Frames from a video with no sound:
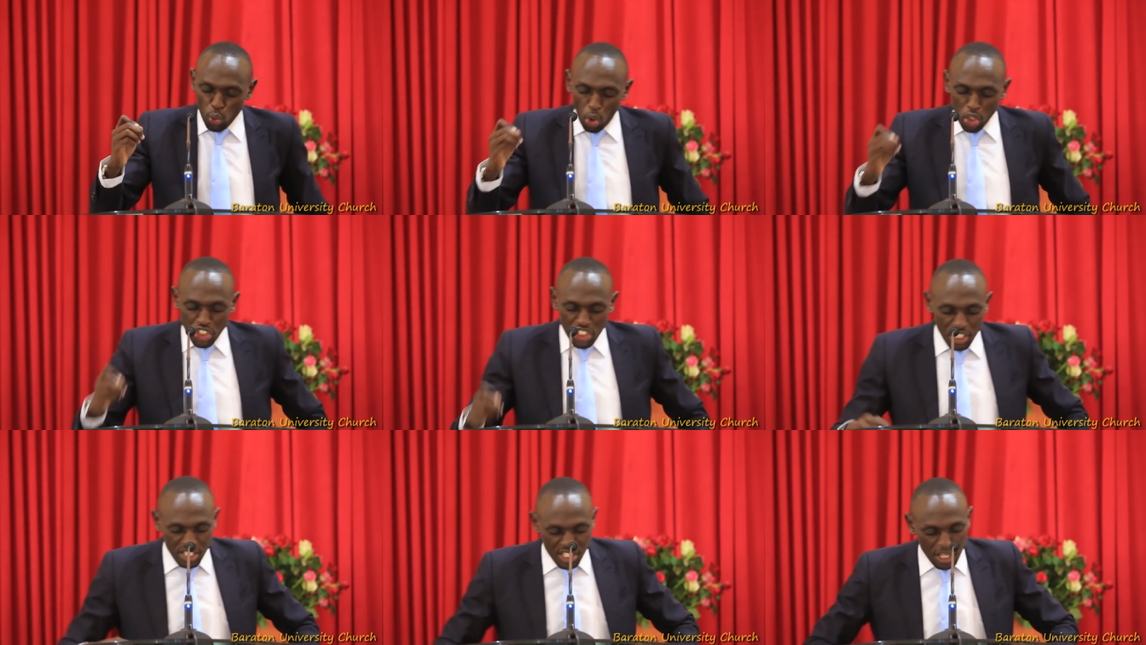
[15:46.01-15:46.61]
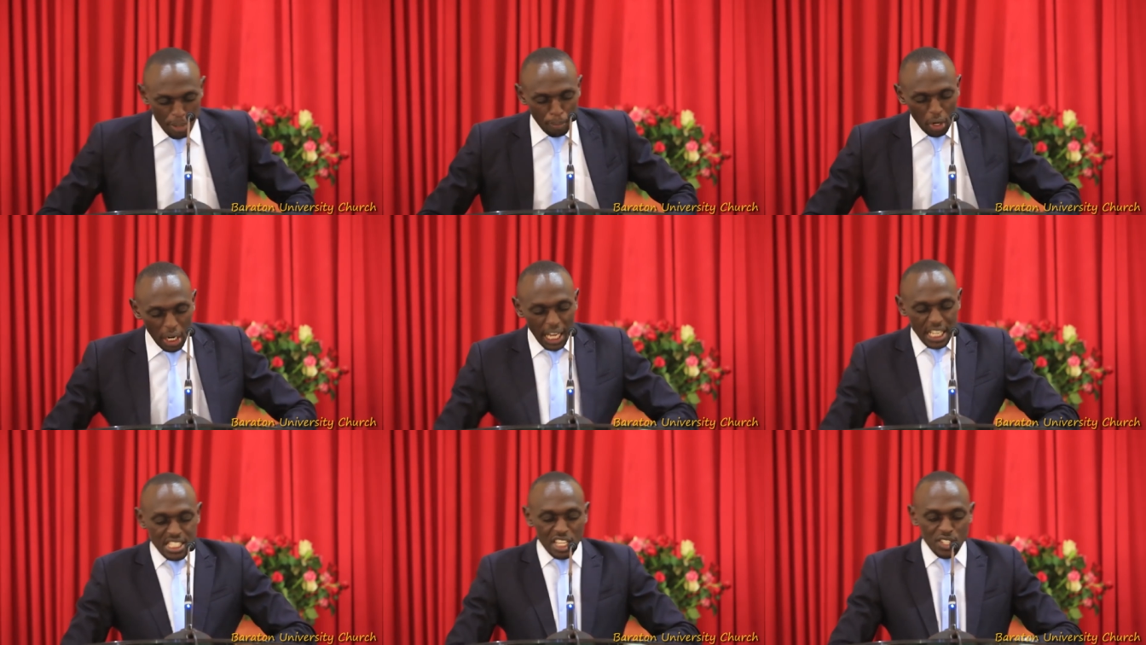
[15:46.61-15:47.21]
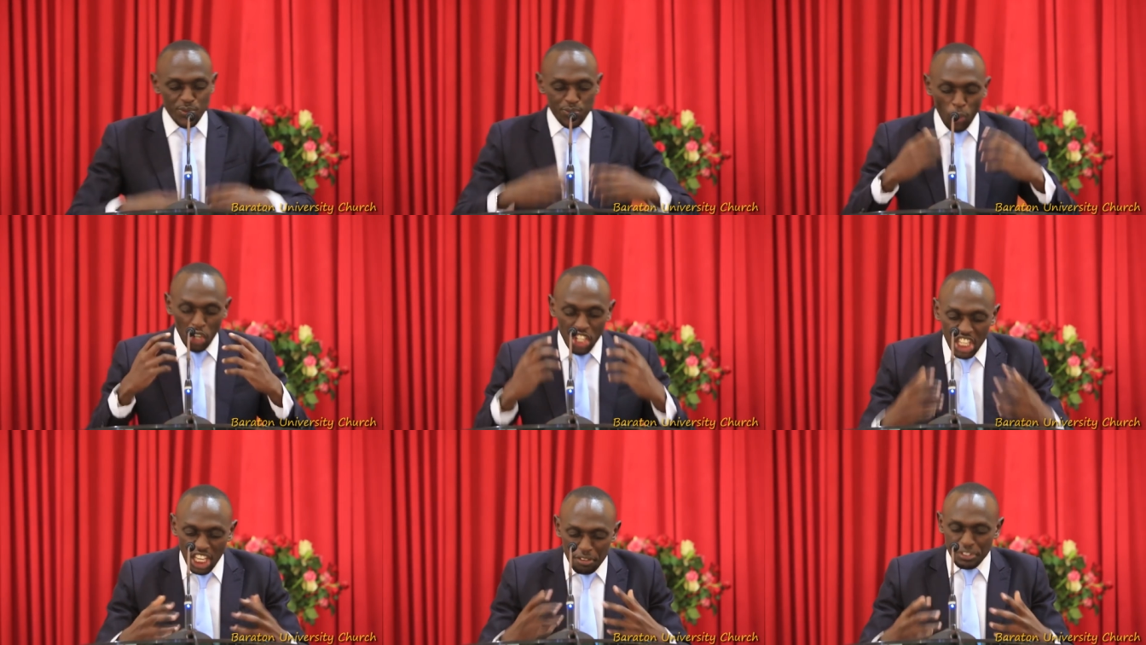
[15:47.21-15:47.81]
washing symbolizes
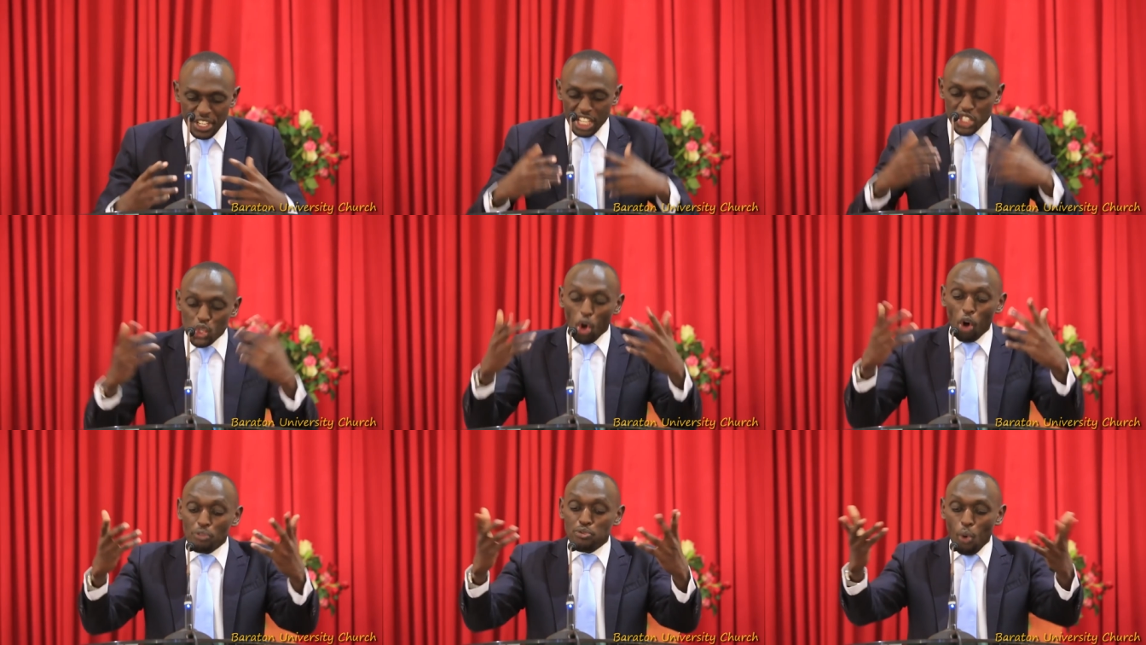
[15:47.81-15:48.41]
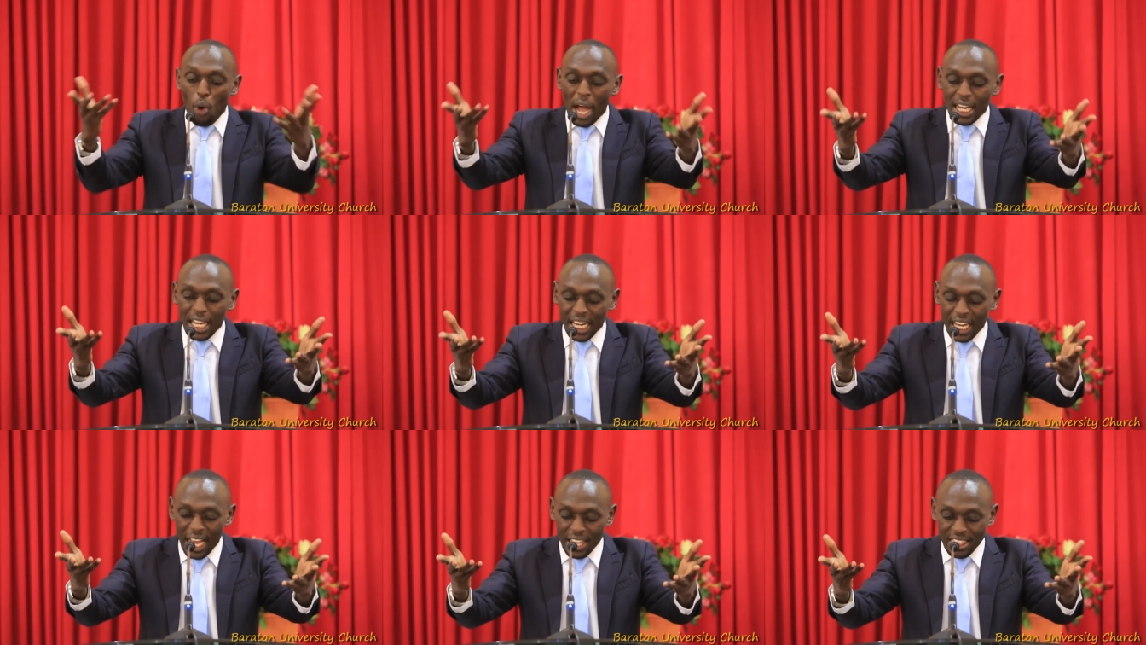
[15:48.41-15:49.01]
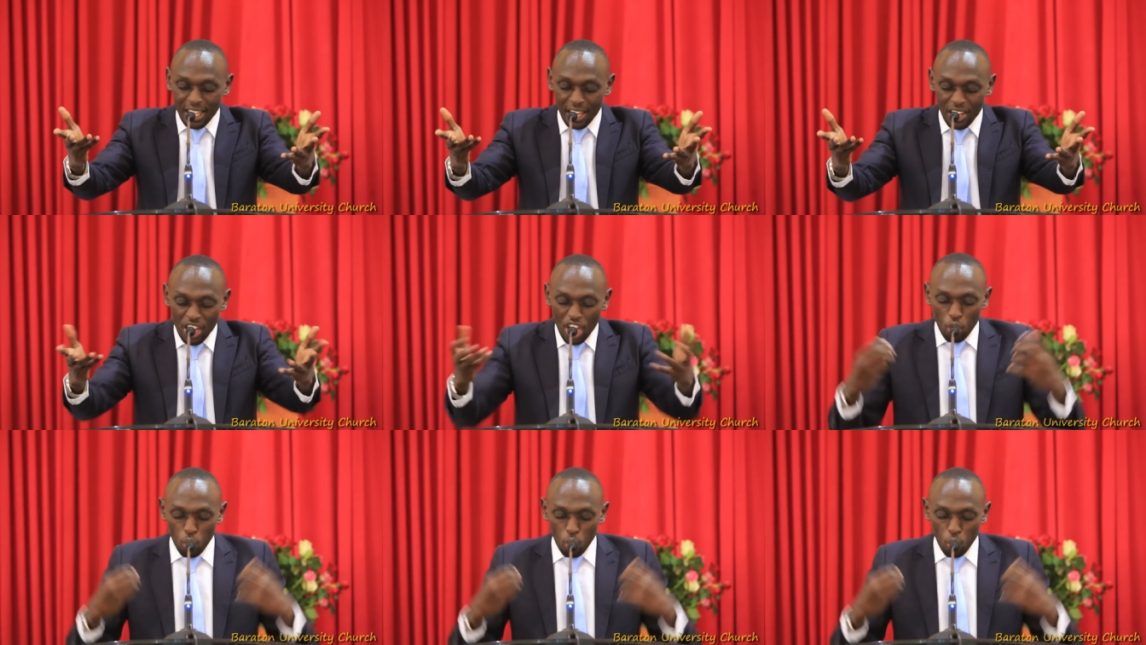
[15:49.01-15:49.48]
forgiveness of one another.